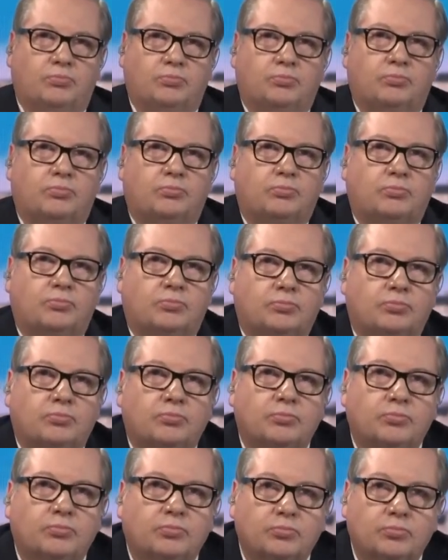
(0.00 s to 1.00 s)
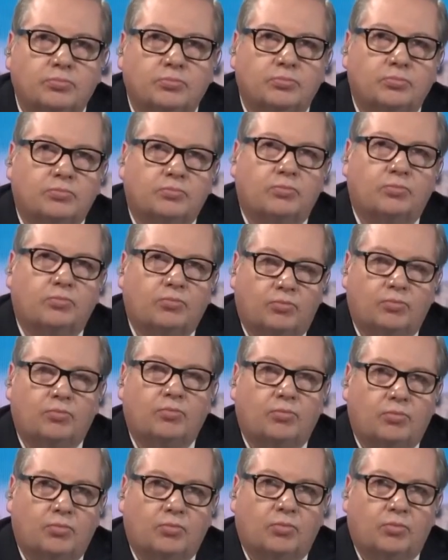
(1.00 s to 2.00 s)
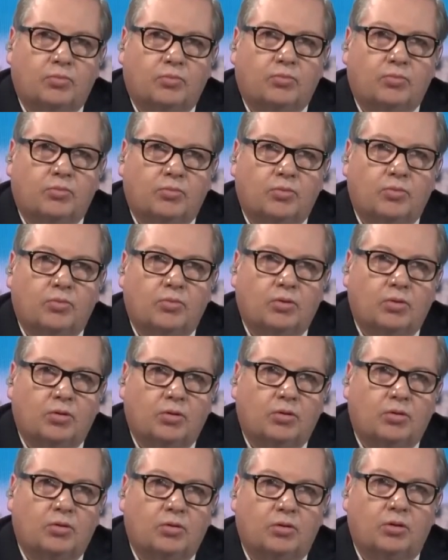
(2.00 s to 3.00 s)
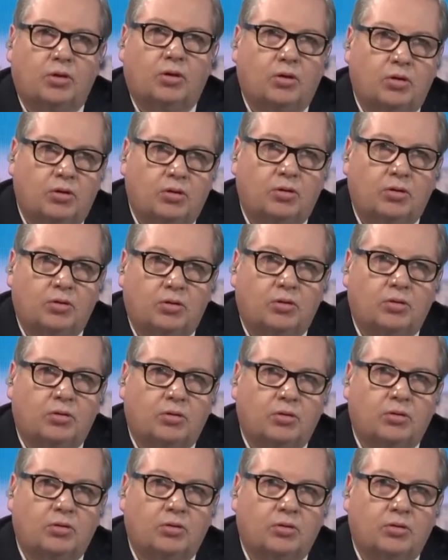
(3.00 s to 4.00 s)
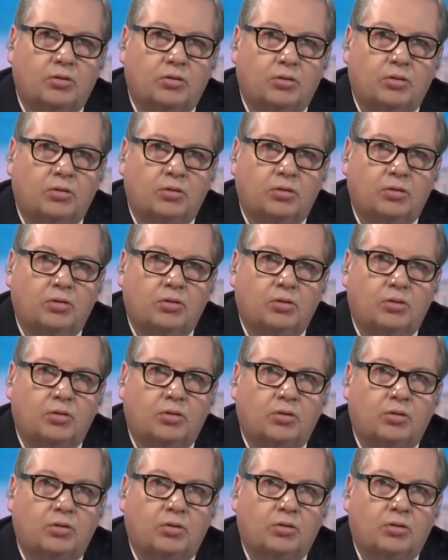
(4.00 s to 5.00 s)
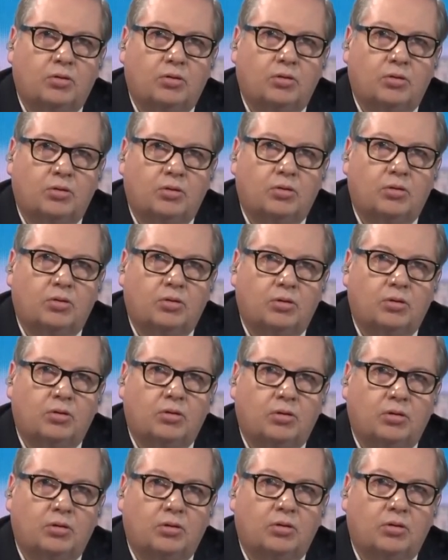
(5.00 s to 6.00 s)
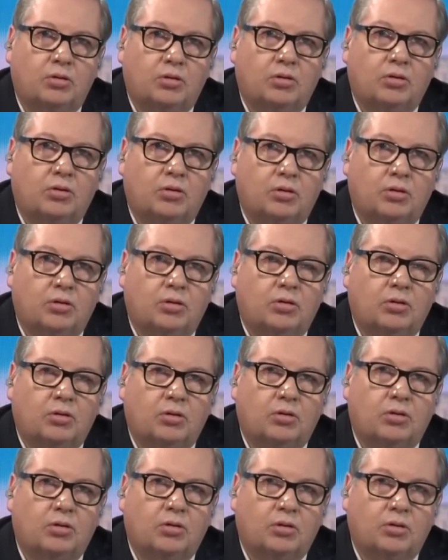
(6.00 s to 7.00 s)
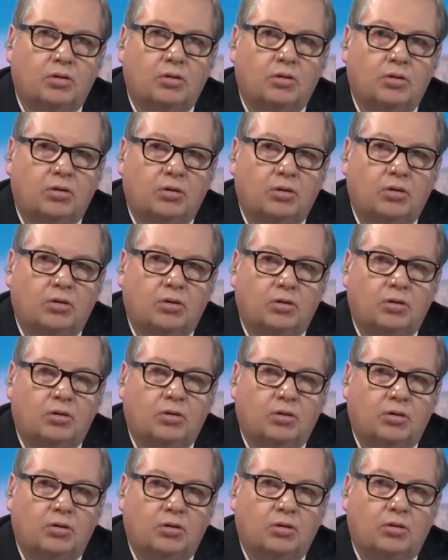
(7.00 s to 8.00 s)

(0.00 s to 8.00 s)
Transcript: (silent)